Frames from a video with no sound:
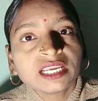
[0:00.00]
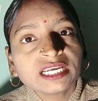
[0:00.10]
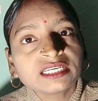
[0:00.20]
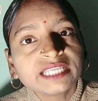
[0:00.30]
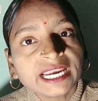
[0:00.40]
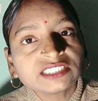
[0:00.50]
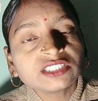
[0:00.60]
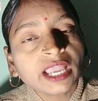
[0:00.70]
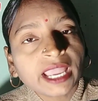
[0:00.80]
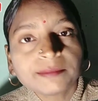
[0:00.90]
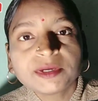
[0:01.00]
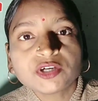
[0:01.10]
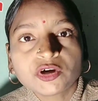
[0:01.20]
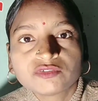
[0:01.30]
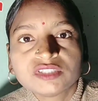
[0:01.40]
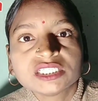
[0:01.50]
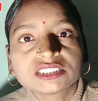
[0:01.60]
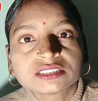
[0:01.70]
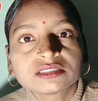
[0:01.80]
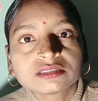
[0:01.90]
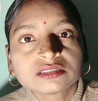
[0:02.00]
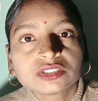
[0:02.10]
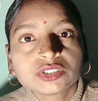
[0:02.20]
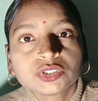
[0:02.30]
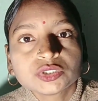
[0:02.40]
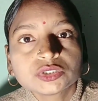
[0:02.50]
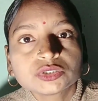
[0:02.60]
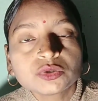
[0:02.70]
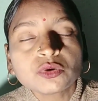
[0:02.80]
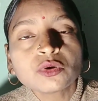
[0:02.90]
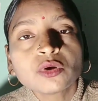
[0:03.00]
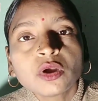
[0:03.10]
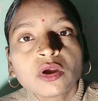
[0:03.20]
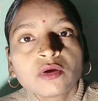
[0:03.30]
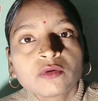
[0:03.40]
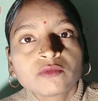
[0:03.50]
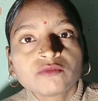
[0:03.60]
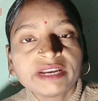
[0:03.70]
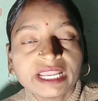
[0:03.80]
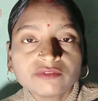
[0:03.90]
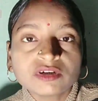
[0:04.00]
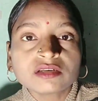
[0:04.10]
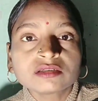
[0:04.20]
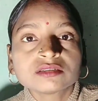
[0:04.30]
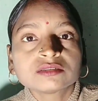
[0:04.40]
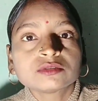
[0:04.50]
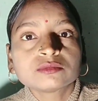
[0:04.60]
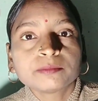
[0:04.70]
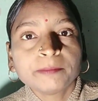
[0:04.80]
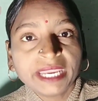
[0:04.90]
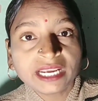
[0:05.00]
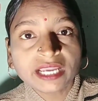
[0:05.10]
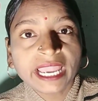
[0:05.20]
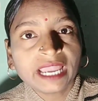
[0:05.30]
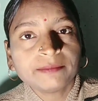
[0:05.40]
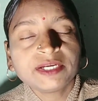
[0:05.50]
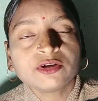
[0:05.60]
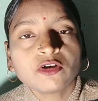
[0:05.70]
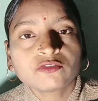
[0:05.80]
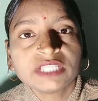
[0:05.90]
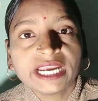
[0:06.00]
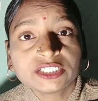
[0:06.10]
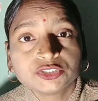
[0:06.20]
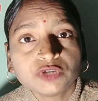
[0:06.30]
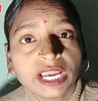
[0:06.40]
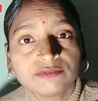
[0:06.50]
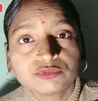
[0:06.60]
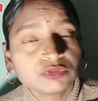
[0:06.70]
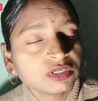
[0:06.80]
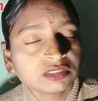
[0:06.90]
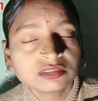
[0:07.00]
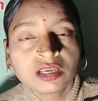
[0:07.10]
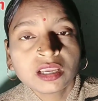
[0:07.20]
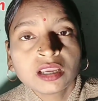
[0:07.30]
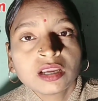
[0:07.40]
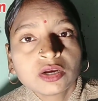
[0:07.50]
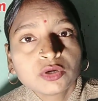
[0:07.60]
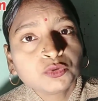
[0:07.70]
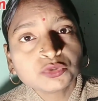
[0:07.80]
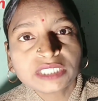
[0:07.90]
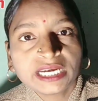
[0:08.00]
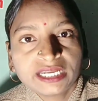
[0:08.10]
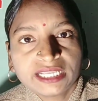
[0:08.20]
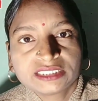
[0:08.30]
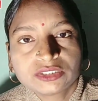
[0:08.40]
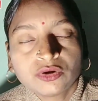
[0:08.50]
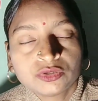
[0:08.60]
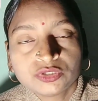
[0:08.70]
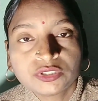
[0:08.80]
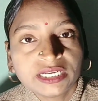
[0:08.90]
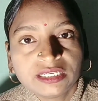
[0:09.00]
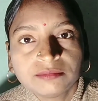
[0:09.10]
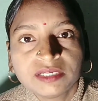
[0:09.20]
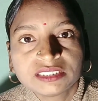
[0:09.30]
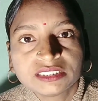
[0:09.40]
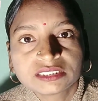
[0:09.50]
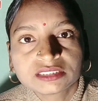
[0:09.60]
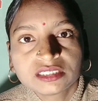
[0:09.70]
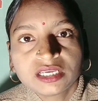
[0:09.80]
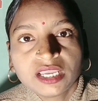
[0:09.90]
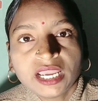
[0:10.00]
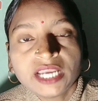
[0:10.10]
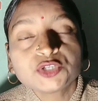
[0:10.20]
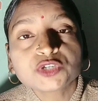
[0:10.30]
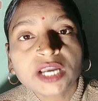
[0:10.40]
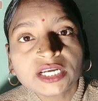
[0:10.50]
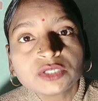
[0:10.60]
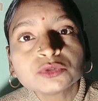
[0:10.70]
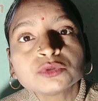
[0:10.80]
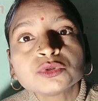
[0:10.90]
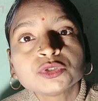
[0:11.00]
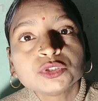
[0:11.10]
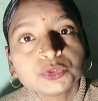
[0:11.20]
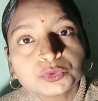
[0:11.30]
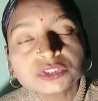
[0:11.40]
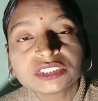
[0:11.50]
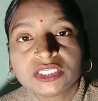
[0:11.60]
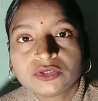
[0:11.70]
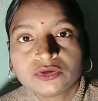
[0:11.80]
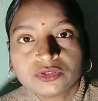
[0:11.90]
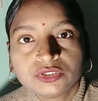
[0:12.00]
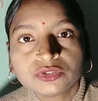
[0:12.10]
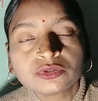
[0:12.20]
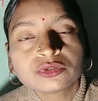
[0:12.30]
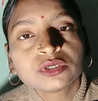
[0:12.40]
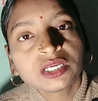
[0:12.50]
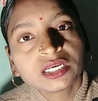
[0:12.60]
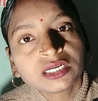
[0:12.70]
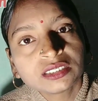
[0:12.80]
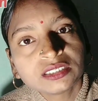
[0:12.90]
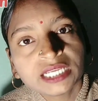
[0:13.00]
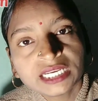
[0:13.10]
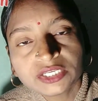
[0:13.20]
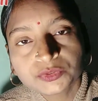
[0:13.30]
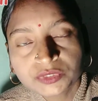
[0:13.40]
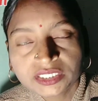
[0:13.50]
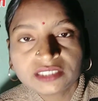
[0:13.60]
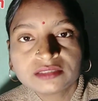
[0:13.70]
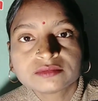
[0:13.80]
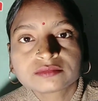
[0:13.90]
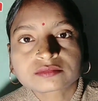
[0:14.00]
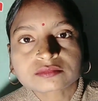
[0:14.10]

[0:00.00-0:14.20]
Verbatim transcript: it gets the habit of this. So whenever make a habit of that, you have to learn two sentences on your daily basis and try to use it on your daily routine.